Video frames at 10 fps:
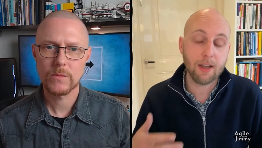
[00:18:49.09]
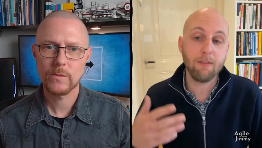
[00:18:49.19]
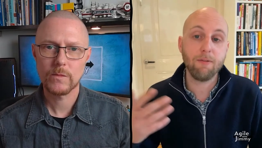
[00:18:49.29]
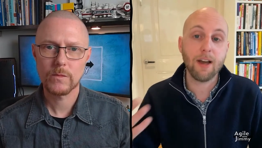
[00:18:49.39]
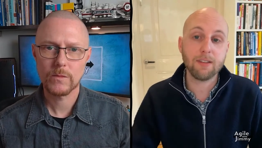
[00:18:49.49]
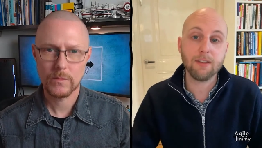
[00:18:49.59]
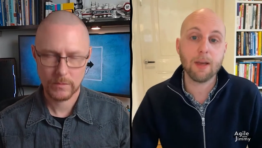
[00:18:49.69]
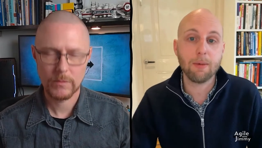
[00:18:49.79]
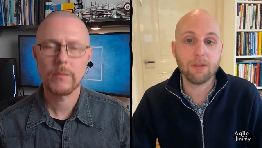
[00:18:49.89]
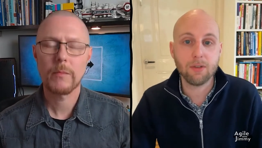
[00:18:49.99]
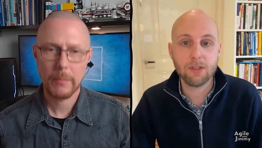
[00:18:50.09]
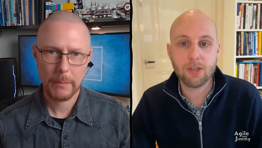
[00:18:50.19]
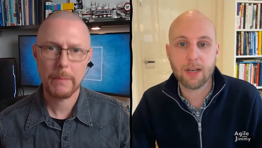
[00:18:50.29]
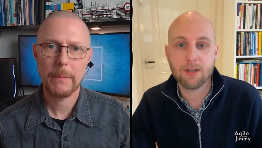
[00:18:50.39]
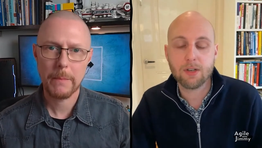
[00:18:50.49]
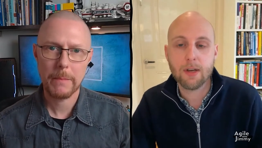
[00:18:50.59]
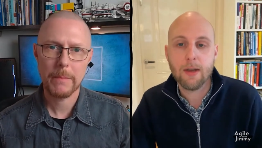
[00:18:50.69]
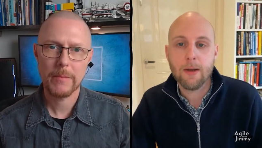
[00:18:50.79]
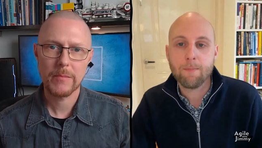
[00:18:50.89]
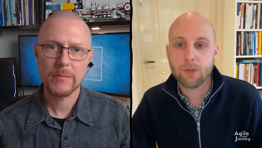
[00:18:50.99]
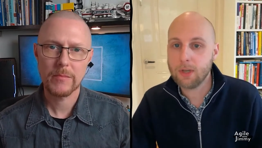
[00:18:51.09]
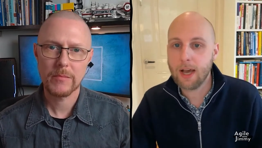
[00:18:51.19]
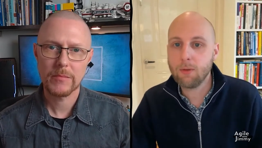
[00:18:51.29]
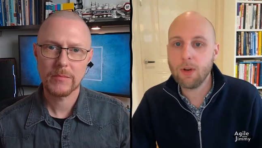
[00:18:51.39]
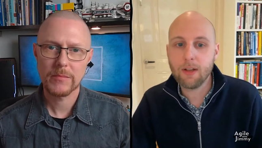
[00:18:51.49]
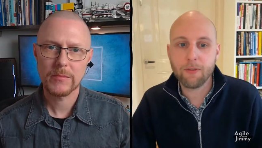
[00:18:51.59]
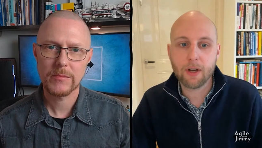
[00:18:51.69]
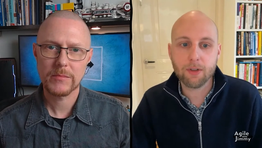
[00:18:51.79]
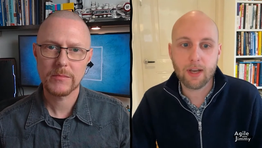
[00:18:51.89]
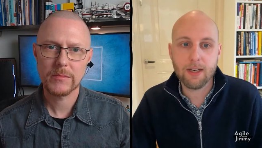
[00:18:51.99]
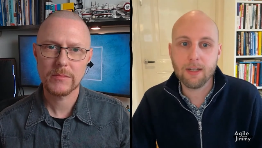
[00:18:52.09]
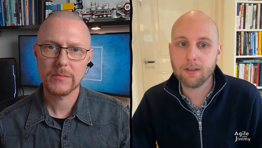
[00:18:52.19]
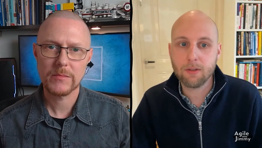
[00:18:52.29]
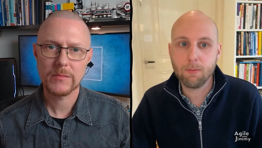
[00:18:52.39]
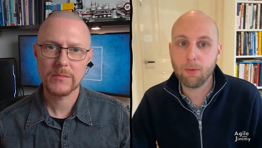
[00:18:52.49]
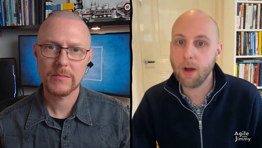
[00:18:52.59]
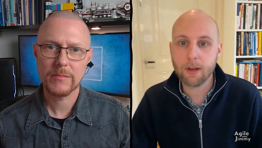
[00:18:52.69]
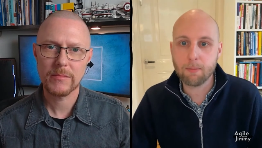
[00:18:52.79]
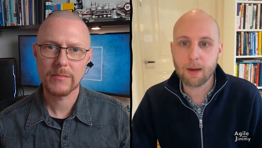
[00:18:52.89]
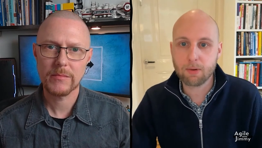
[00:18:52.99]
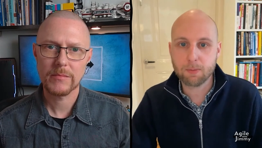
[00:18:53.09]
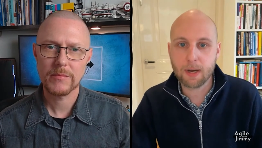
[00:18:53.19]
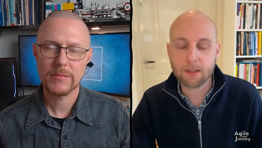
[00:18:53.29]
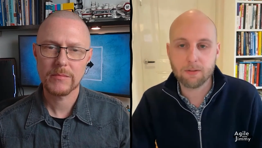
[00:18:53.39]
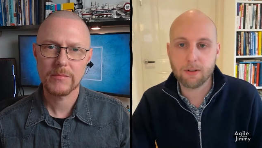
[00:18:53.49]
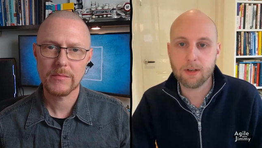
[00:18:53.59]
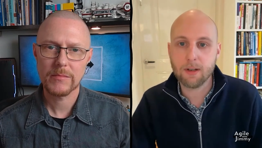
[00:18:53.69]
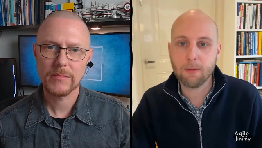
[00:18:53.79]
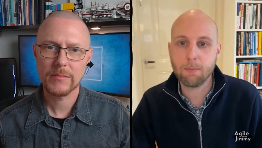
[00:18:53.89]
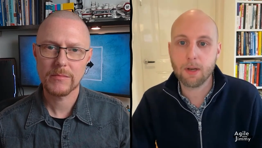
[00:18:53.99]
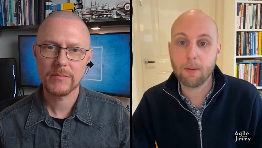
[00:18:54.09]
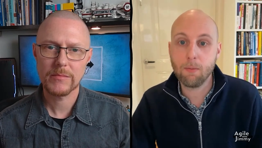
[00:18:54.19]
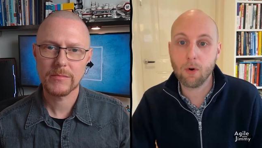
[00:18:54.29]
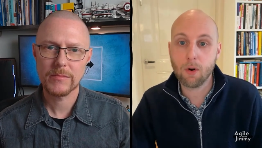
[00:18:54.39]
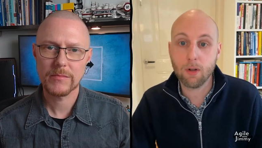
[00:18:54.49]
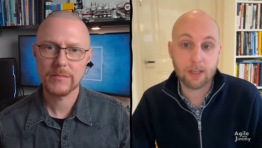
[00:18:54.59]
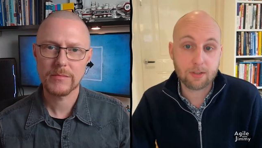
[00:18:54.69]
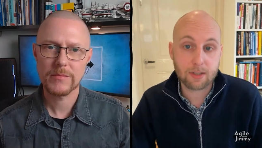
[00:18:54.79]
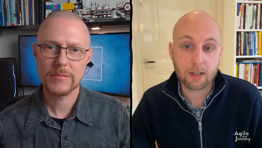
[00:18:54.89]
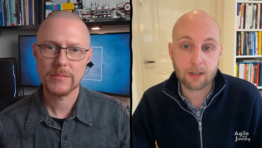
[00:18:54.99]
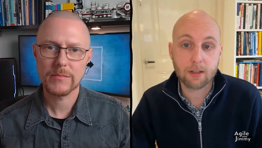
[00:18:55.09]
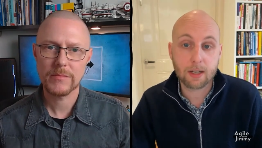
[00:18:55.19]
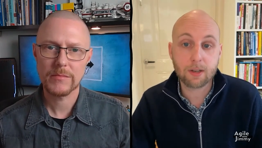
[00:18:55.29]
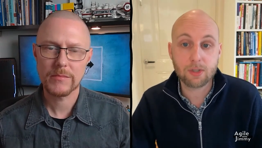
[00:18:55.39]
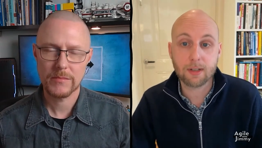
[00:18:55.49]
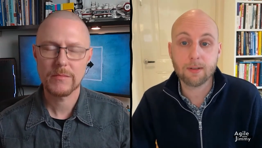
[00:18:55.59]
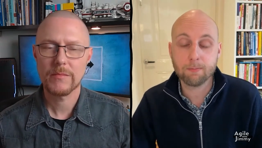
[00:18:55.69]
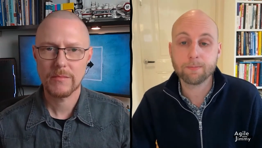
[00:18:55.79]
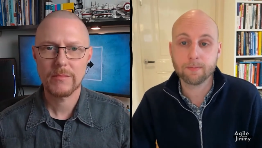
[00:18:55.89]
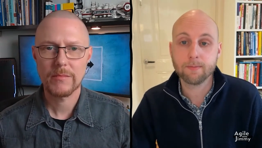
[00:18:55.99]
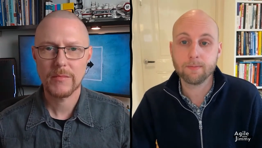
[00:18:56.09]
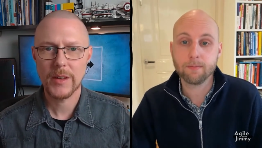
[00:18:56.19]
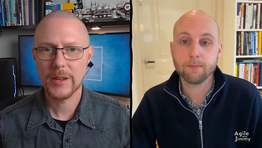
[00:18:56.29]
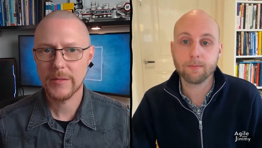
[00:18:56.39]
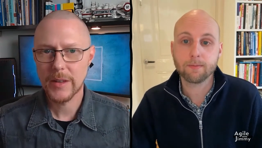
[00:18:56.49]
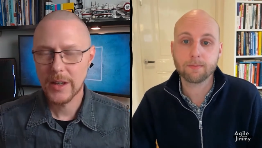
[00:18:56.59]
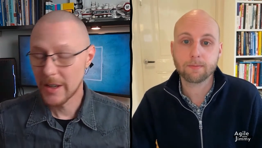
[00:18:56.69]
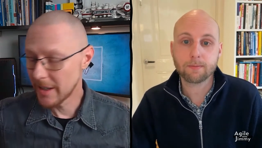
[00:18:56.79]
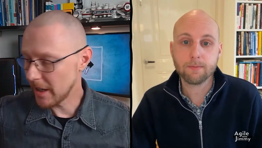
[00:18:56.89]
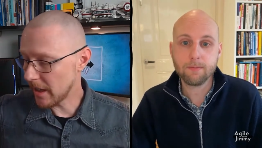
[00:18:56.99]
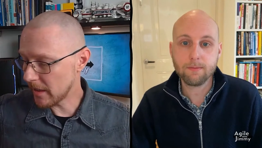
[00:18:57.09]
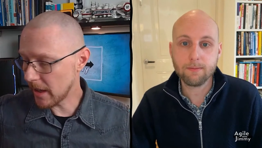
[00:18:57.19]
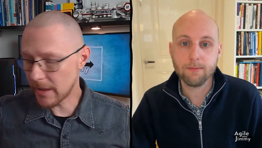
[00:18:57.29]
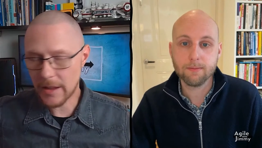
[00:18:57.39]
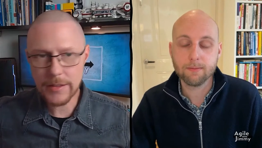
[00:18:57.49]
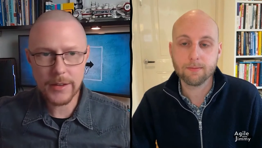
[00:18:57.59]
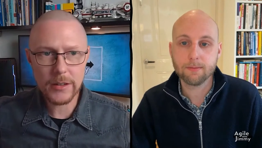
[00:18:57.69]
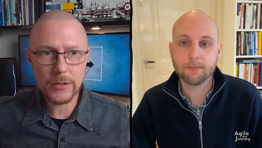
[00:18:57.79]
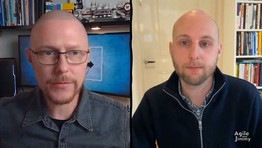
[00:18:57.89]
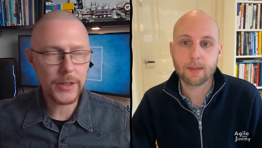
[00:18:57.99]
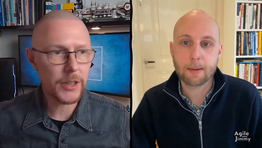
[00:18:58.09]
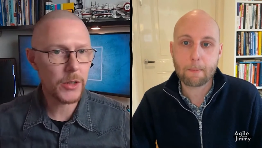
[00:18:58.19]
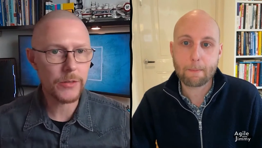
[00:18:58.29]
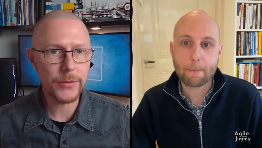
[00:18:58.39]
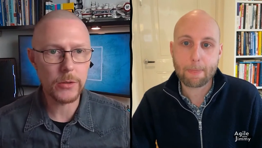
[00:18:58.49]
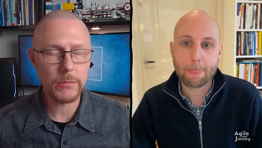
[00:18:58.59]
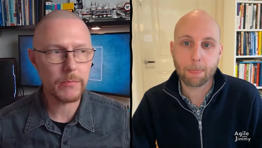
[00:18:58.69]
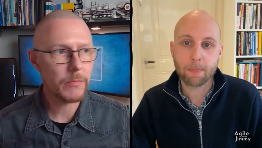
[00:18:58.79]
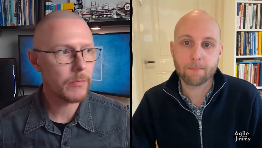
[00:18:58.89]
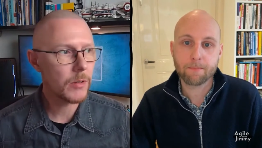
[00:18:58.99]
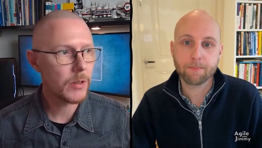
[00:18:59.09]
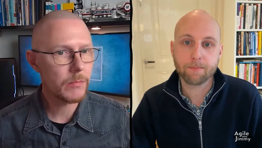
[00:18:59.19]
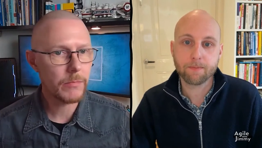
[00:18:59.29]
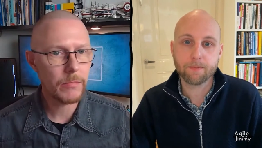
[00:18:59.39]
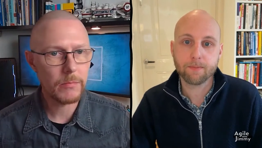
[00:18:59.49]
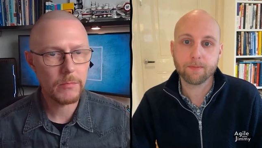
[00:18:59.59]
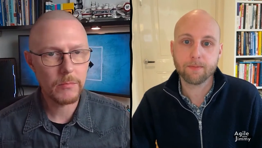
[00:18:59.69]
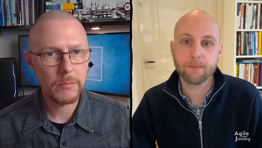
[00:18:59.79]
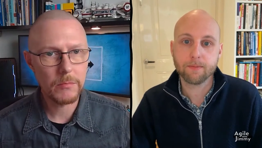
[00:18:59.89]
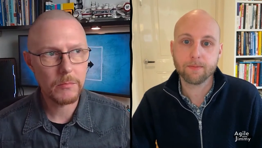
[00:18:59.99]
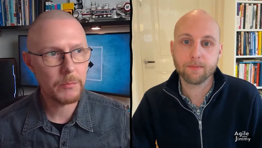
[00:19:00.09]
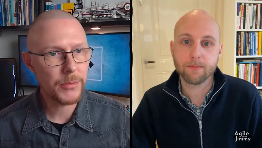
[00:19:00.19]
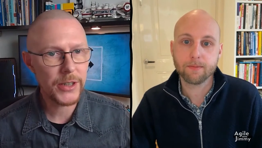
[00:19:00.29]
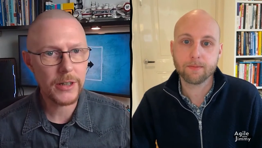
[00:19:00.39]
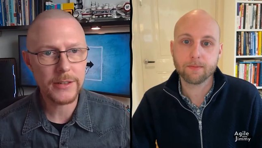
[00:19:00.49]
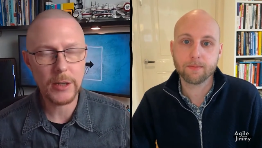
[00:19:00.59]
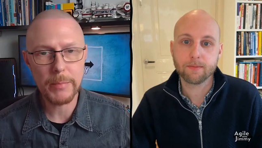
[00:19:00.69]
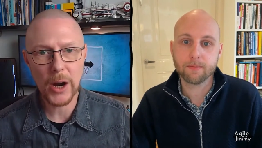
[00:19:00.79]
Speaker 1: inviting them into the change. So yeah, I really felt I needed to broaden my perspective and, and become more holistic,
Speaker 2: like like you said. Yeah, and, and I think you figured out a few uh, brilliantly